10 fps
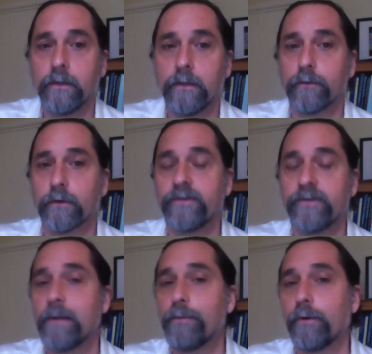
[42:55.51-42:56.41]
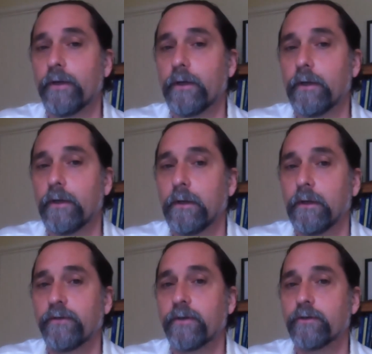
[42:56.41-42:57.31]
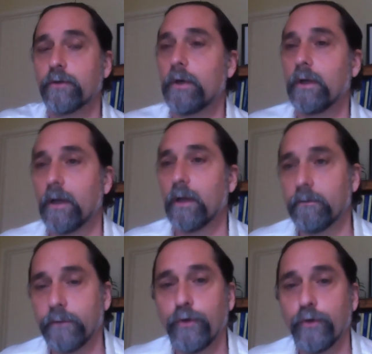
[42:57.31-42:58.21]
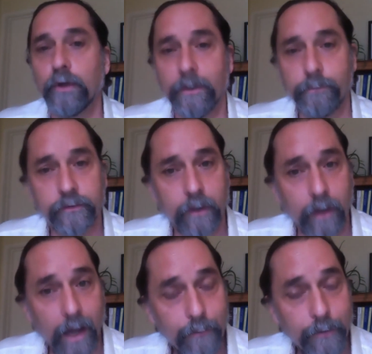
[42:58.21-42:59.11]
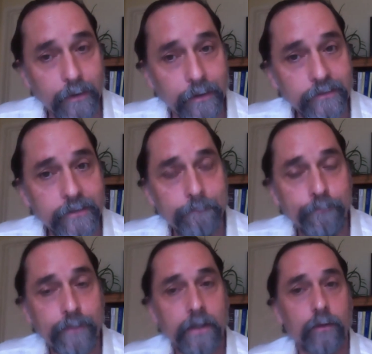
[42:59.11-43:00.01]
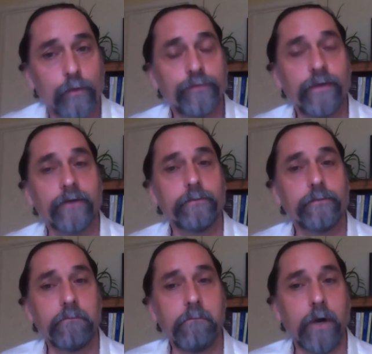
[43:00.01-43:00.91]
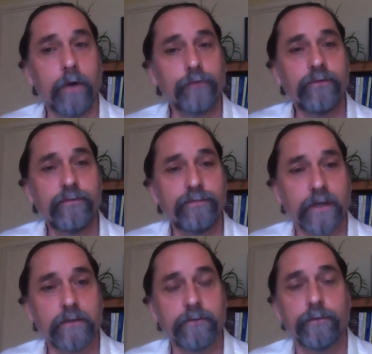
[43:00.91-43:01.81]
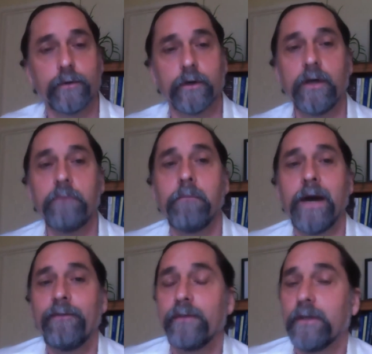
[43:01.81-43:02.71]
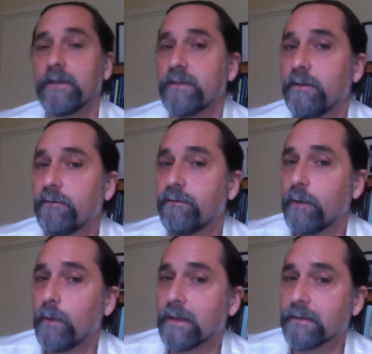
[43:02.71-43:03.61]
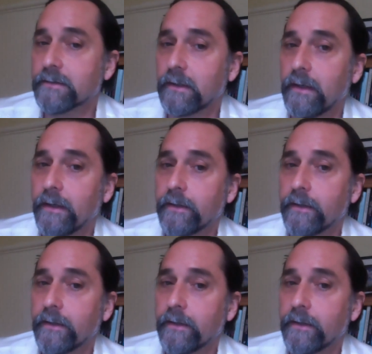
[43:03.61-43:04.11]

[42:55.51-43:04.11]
For example, the essential oil of Eucalyptus globulus was found to be most effective for Haemophilus influenza and